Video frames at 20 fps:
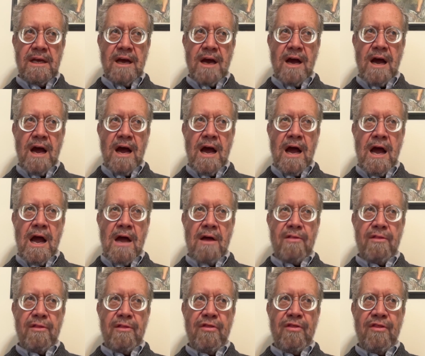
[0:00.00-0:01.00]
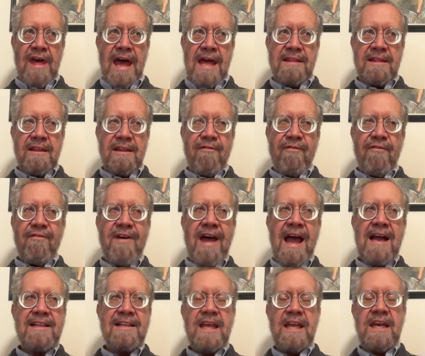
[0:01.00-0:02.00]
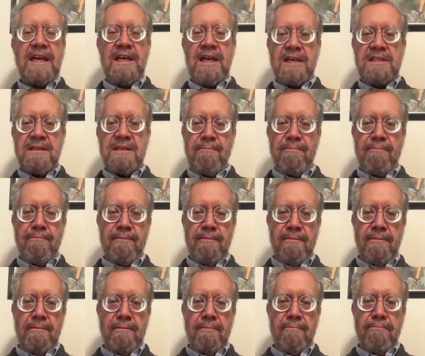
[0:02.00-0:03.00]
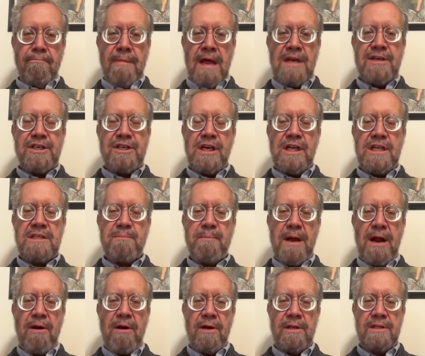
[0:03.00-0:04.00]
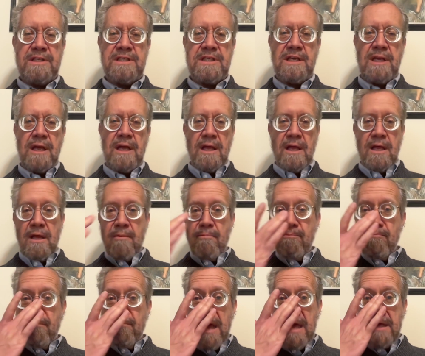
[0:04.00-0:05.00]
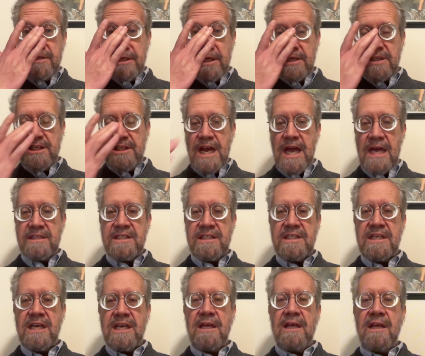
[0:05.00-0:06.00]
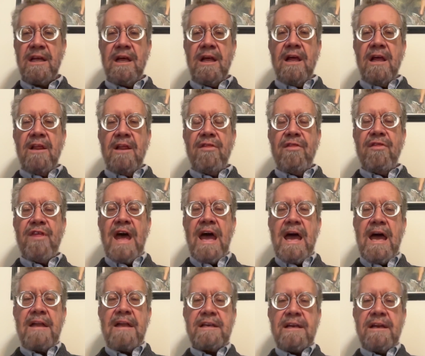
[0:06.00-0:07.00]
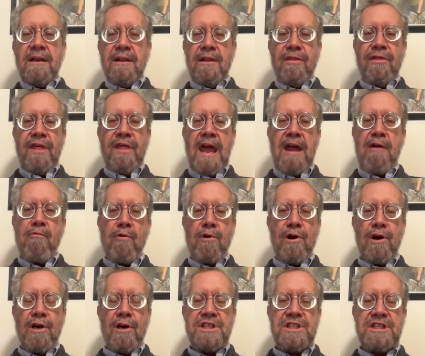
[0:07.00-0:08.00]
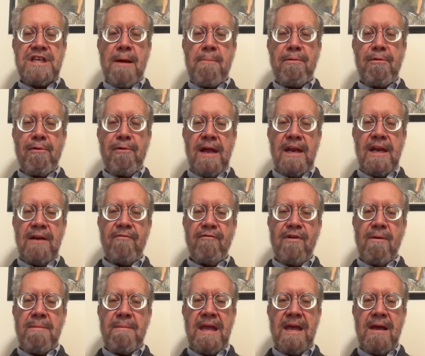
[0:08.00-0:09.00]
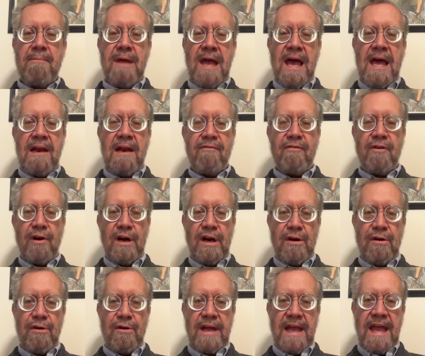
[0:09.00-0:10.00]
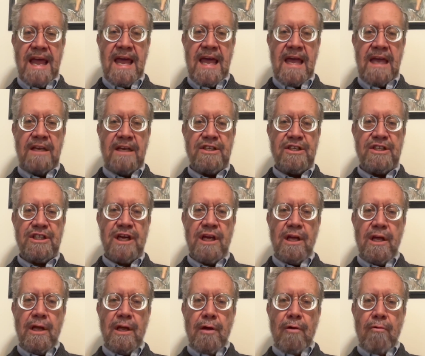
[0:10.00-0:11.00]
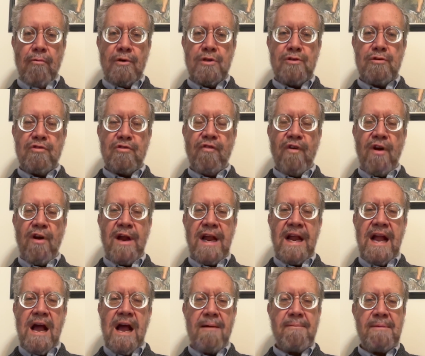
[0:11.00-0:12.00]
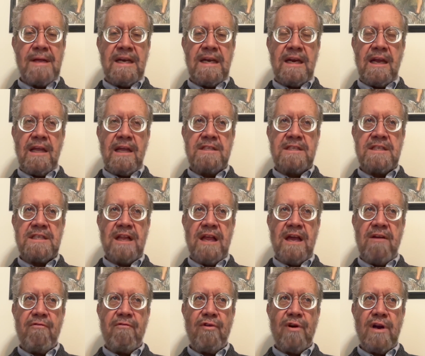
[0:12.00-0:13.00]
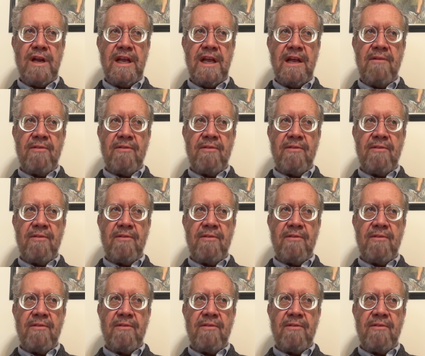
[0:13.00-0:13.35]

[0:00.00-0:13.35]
that the fact that he doesn't mention his parents may suggest that they were separated from him at a very early age, which was very common in slavery.